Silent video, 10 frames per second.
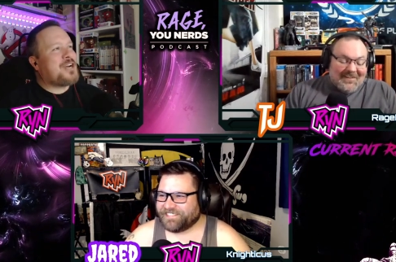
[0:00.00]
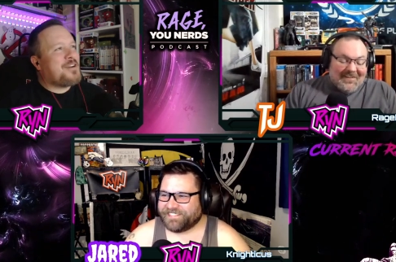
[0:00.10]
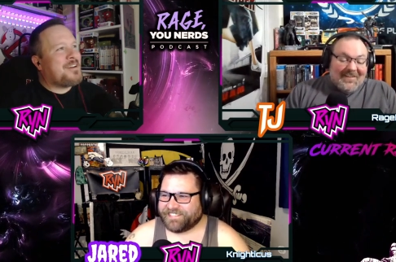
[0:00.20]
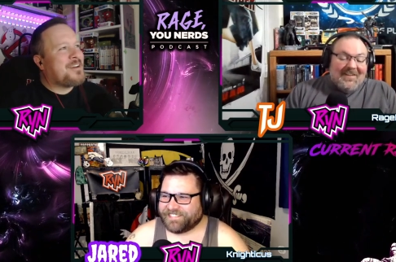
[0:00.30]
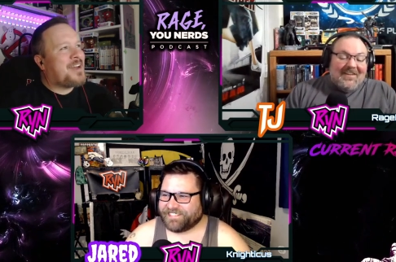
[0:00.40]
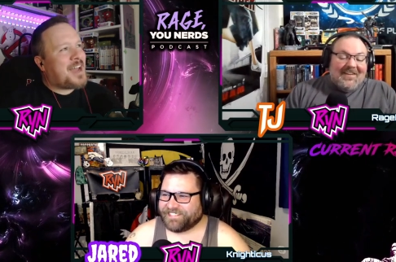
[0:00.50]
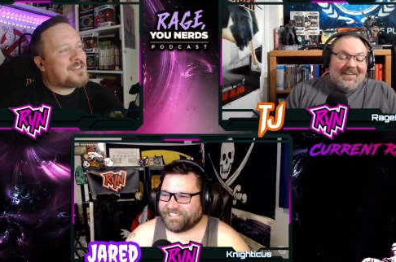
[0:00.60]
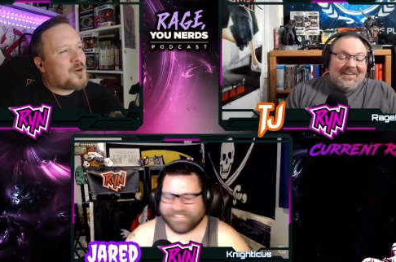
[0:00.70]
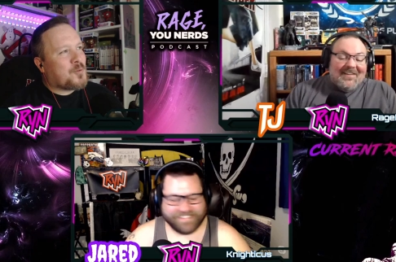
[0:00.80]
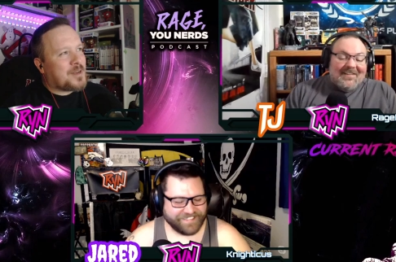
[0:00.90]
Speaker 1: Jared,
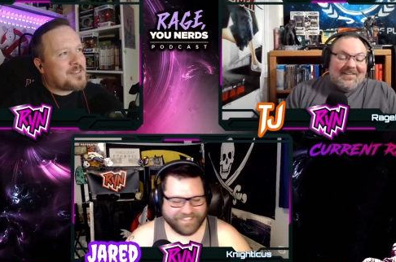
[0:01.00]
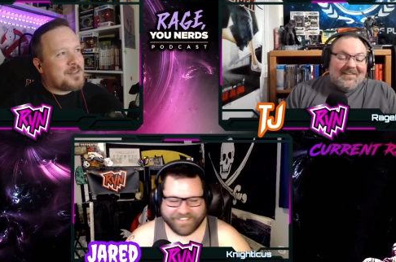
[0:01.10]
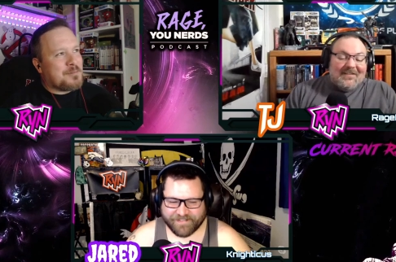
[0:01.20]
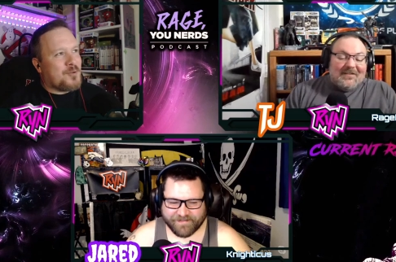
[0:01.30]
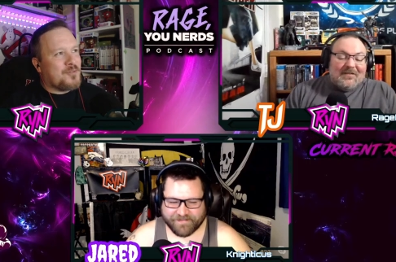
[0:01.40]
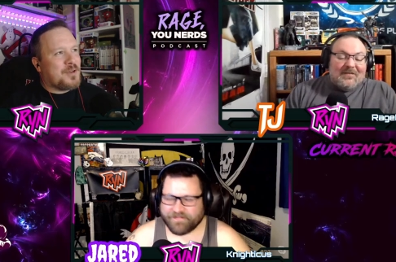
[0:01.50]
as our resident